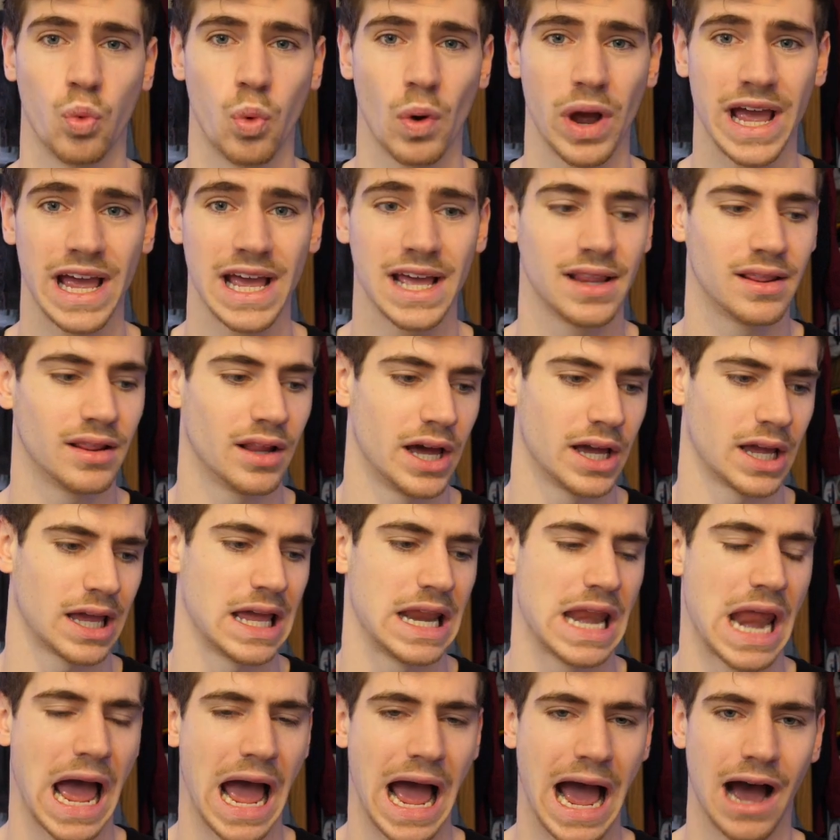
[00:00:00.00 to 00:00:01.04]
wait like
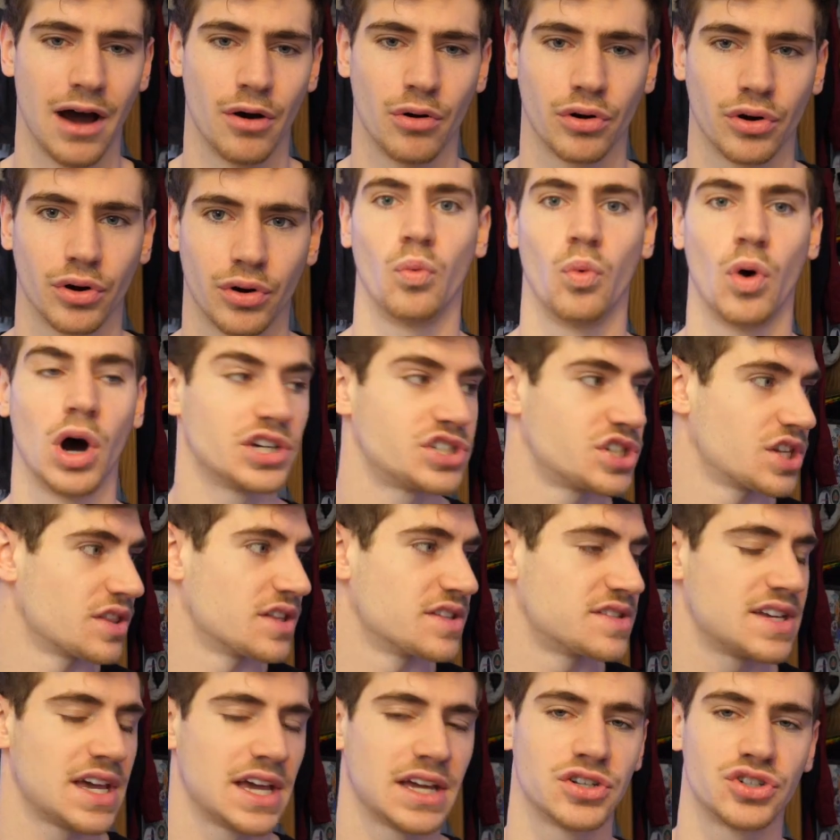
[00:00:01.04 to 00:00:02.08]
an hour watching
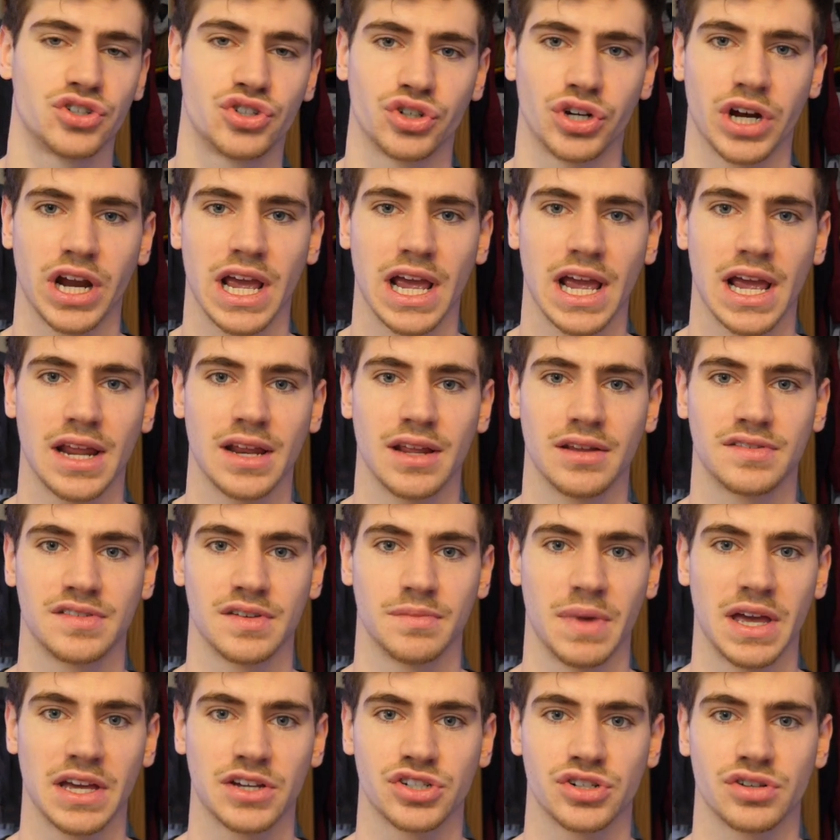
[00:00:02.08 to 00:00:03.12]
the tank drain to
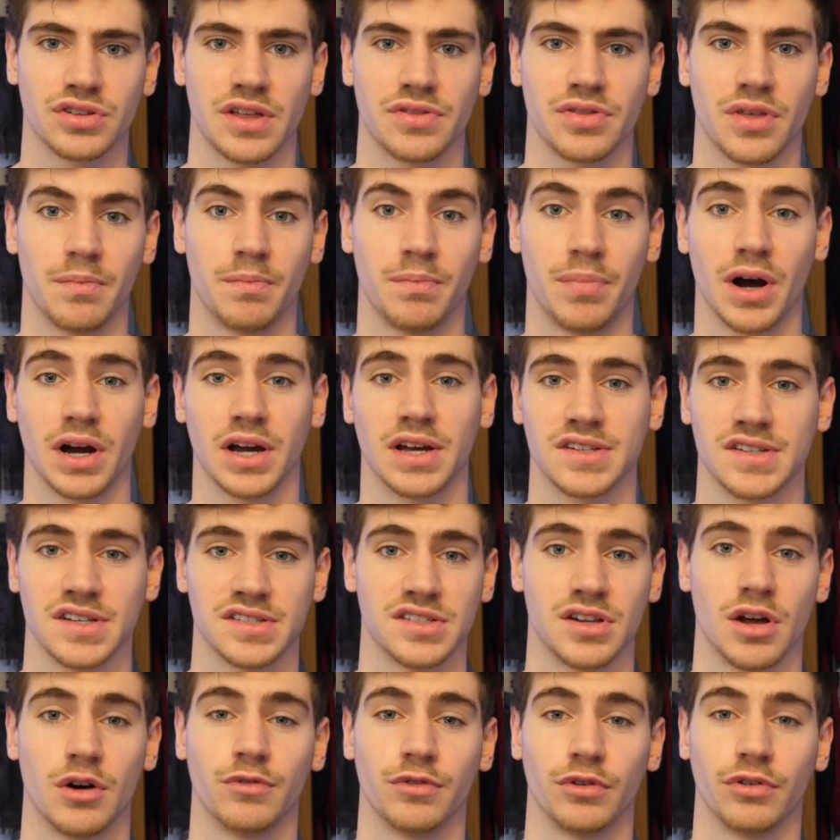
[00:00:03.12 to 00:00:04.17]
make sure that the bucket
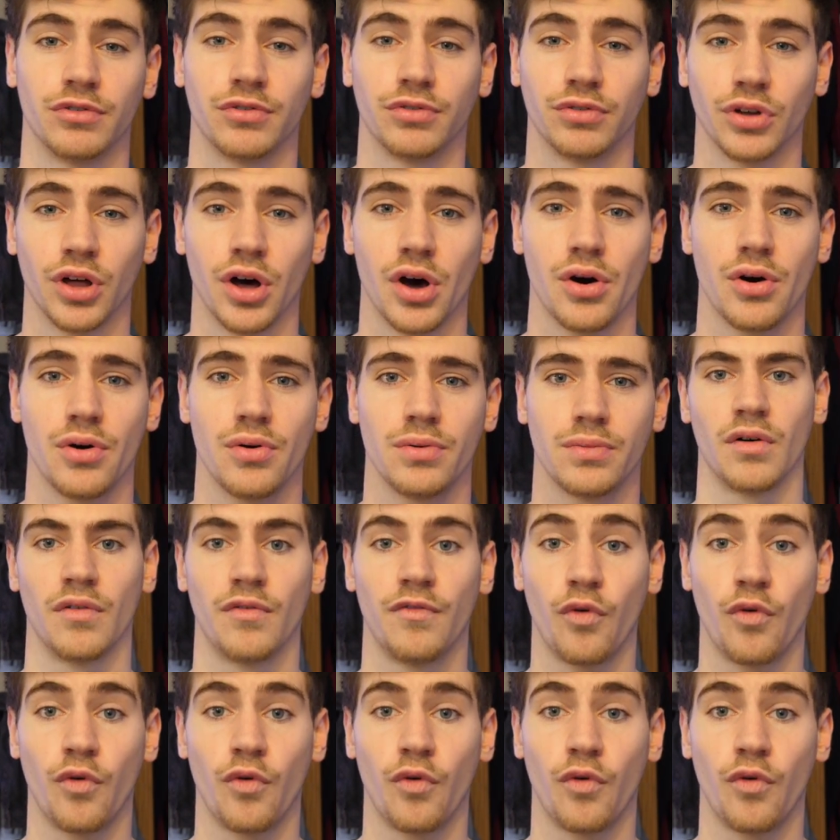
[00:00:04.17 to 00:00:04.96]
doesn't overflow.